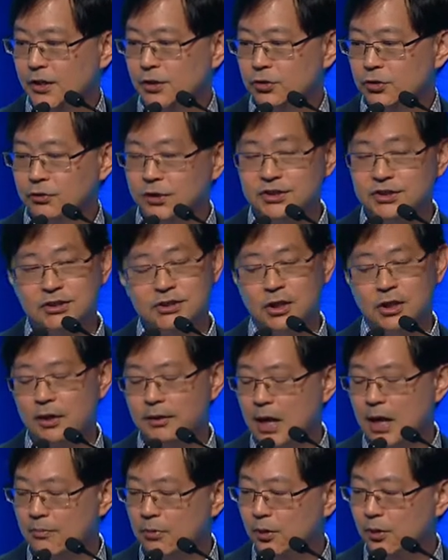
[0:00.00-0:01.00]
So this is a
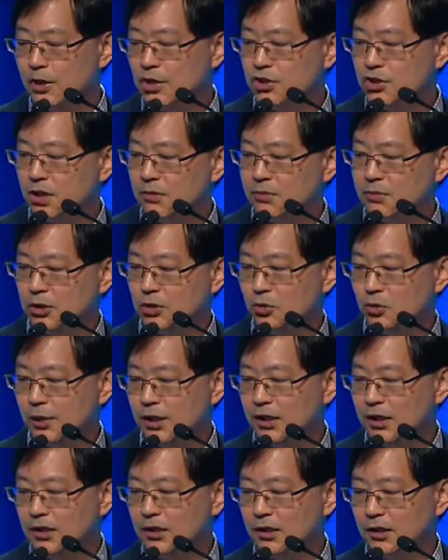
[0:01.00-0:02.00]
collaboration
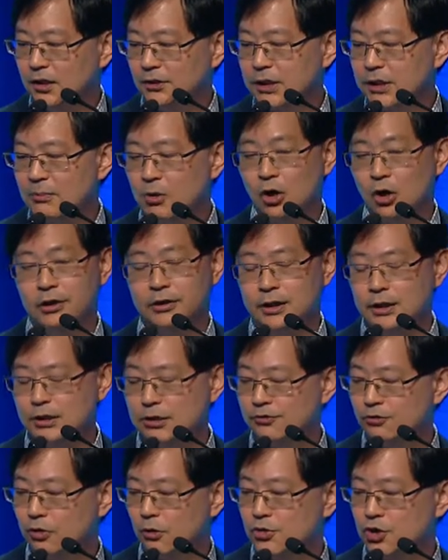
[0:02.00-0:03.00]
between uh, some colleagues
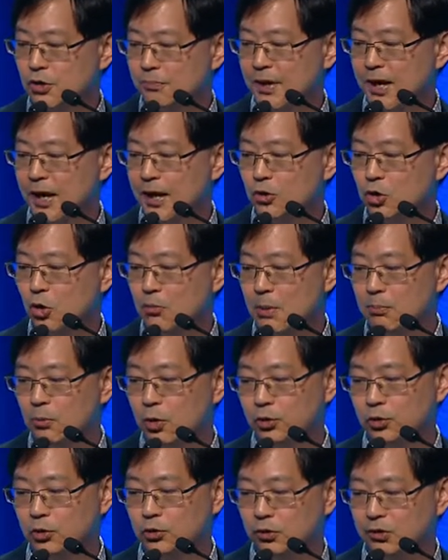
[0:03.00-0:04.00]
from Japan,
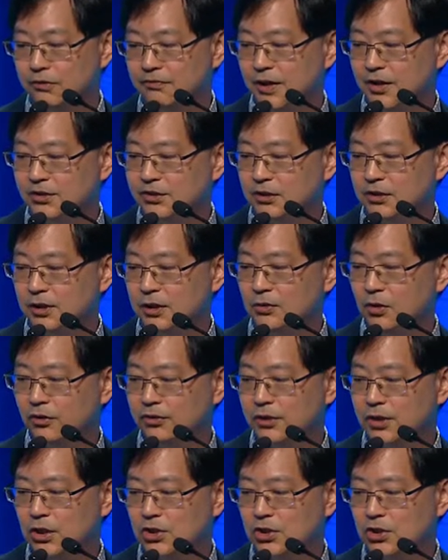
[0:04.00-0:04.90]
Kumamoto University, Dr.